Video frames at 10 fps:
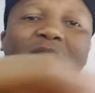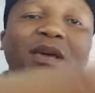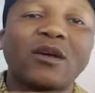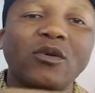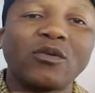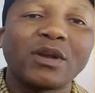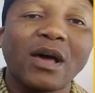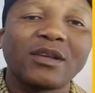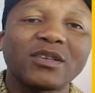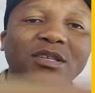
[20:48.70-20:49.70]
Okay, cool.
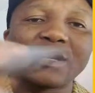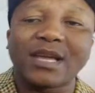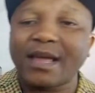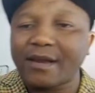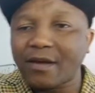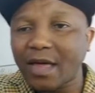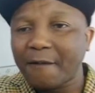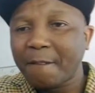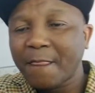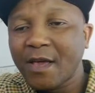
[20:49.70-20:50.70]
Now let's do it again. Okay.